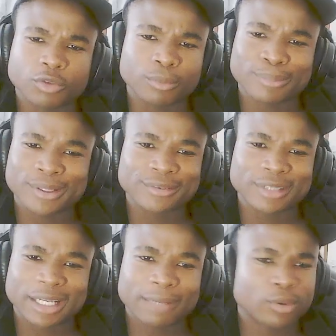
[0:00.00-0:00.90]
the place.
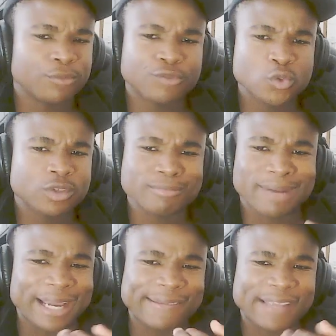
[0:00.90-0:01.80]
And I'm confusing
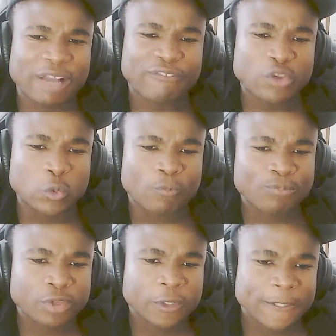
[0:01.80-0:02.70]
myself, too.
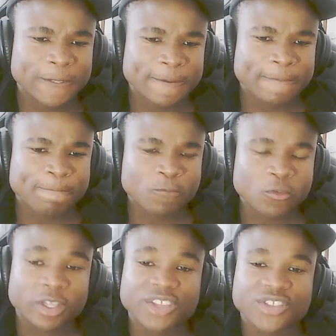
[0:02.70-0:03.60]

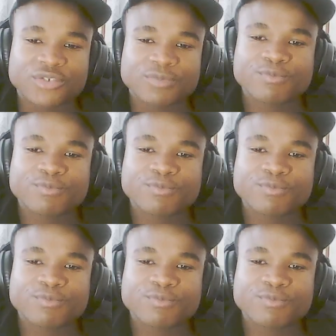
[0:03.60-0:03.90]
Let's